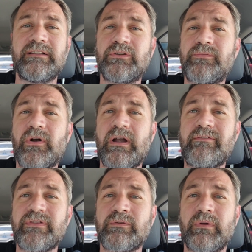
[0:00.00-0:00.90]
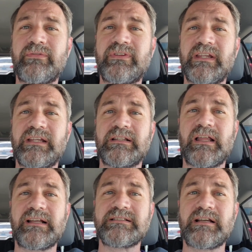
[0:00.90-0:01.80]
So far, everything we've seen
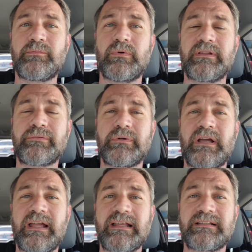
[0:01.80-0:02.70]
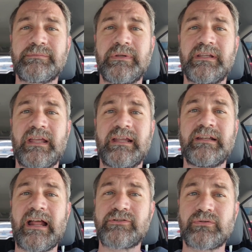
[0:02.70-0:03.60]
lines up with three I ATLAS being a
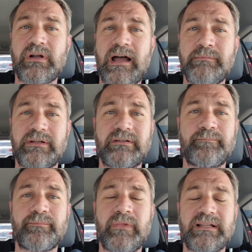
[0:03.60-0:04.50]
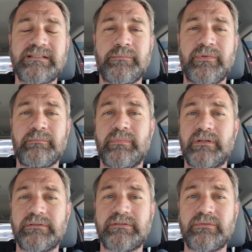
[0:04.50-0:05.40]
natural comet, not something
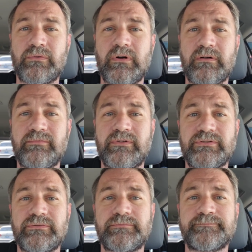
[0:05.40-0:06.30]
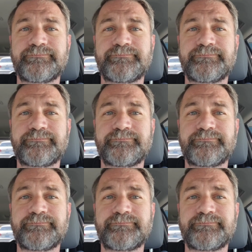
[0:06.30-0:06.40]
built or artificial.